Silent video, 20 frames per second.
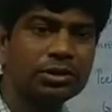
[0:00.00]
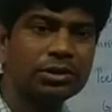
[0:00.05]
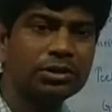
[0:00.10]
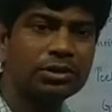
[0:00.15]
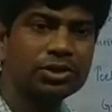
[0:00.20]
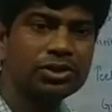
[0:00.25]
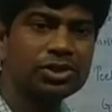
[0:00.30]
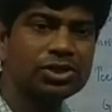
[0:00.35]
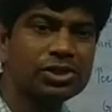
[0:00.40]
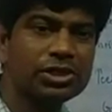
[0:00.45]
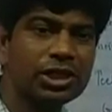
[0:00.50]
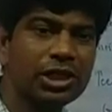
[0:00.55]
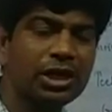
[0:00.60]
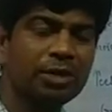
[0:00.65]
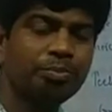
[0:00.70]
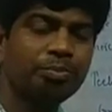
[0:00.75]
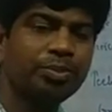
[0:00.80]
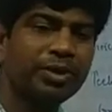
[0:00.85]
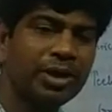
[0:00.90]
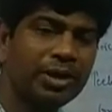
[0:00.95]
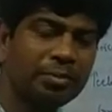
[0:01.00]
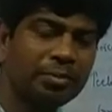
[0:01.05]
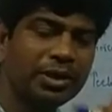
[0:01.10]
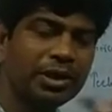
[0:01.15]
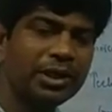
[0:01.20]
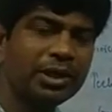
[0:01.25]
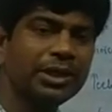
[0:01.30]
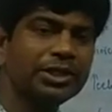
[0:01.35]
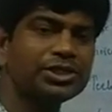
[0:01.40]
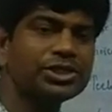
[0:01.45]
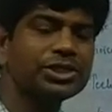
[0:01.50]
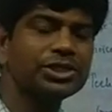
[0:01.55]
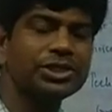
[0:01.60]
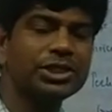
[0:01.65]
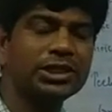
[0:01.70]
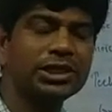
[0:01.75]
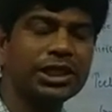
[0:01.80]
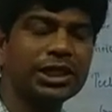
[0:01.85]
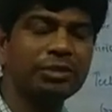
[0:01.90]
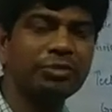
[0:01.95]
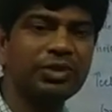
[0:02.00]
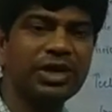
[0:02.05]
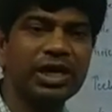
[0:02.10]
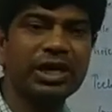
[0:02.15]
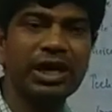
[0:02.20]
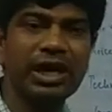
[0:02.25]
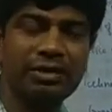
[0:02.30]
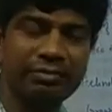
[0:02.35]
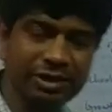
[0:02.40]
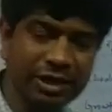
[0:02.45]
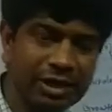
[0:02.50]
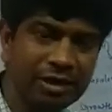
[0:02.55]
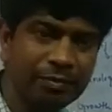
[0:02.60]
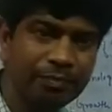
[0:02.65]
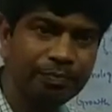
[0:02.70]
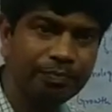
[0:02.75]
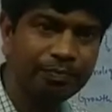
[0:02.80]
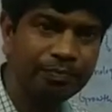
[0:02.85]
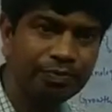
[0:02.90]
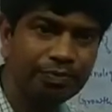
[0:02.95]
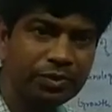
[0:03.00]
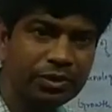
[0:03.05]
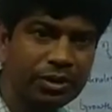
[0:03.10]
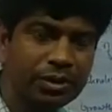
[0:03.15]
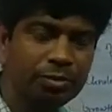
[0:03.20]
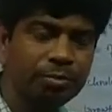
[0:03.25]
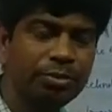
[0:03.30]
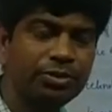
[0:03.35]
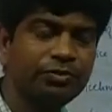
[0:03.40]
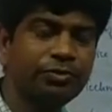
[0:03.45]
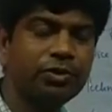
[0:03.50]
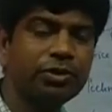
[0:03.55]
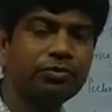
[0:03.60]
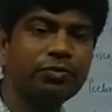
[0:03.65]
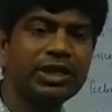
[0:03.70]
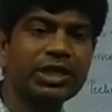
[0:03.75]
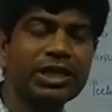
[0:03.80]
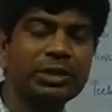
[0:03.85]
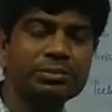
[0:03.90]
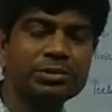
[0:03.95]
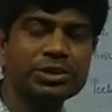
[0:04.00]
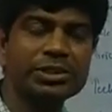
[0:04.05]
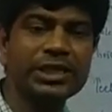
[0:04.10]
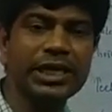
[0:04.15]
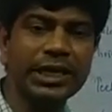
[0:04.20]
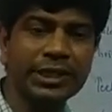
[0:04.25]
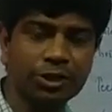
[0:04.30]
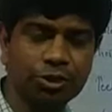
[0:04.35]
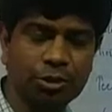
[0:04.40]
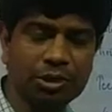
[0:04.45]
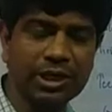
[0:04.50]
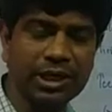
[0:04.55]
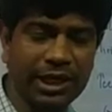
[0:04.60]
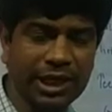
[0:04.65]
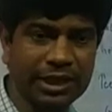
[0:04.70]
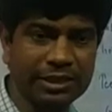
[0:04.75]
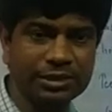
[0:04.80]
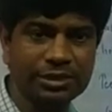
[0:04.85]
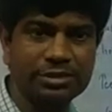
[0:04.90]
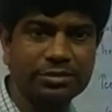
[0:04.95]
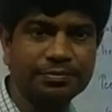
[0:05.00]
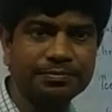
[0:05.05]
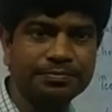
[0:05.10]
this is a preliminary discussion that we are having before we commence the actual class.